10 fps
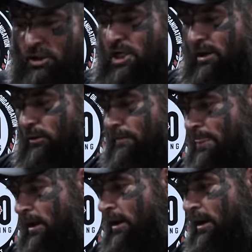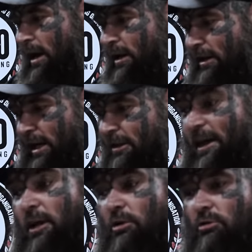the channel. And again,
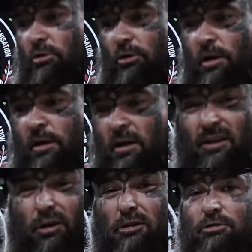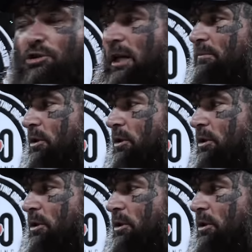thank you to those who jumped